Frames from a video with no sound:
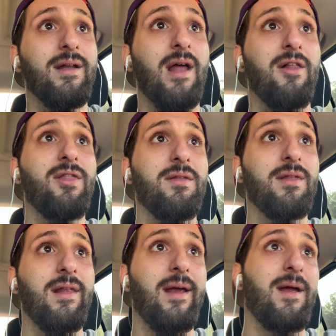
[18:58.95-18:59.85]
Now,
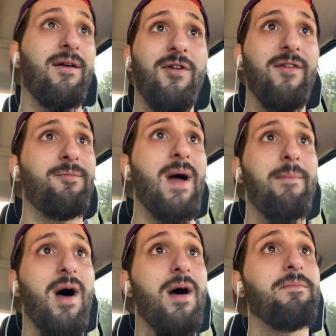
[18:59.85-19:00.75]
like, if my
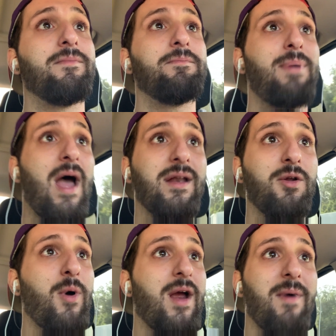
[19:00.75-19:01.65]
mom passed
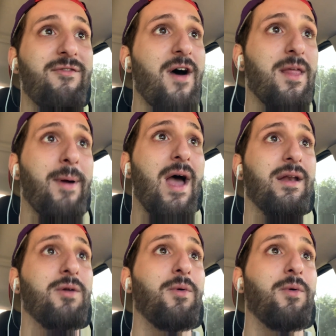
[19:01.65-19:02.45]
away or my father passed